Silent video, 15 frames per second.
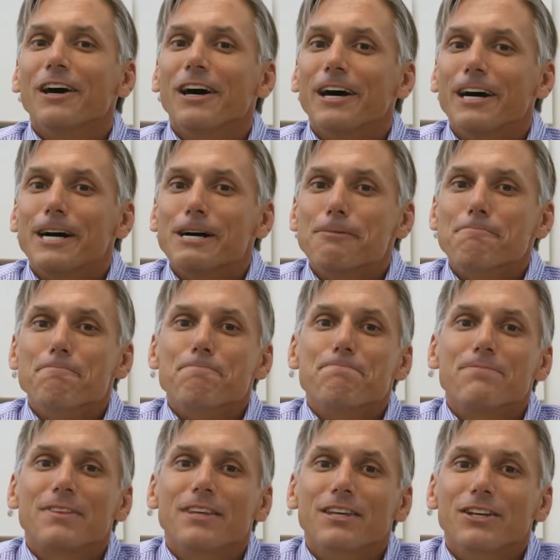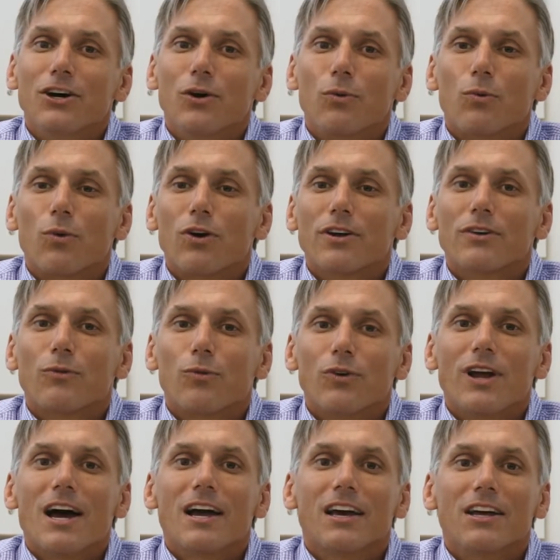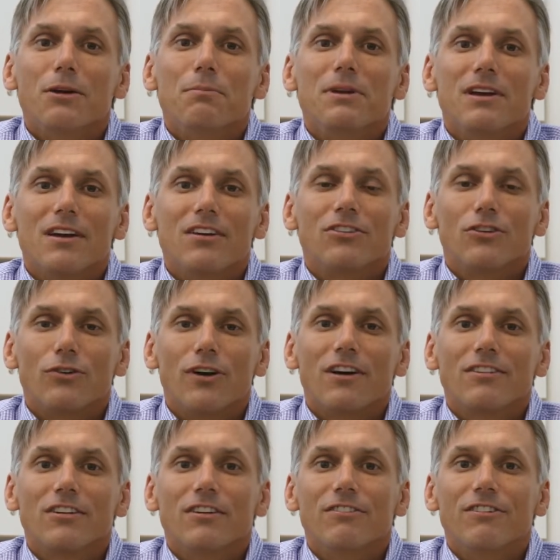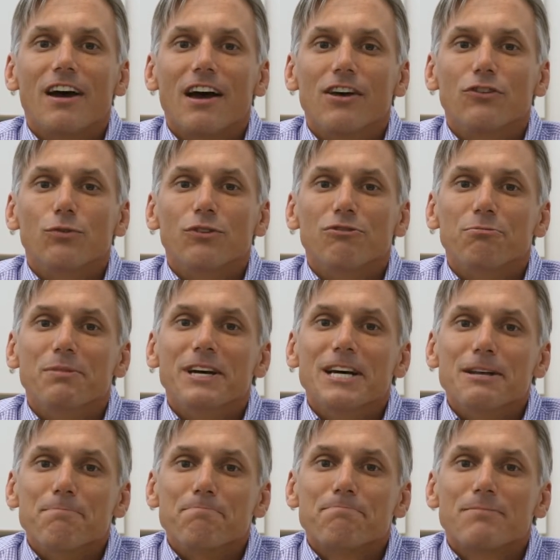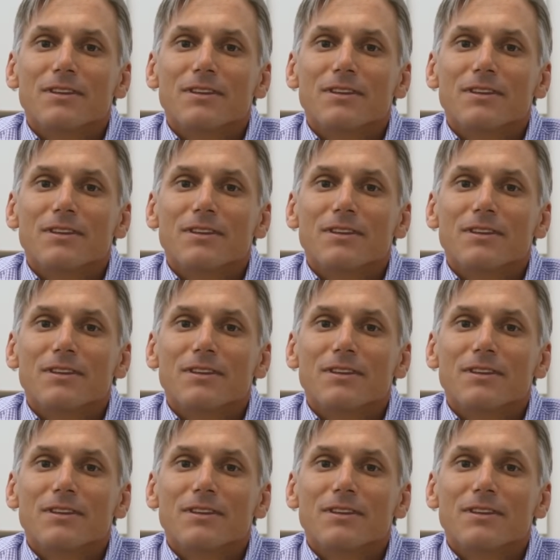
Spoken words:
we're not going to be as aggressive as we've been.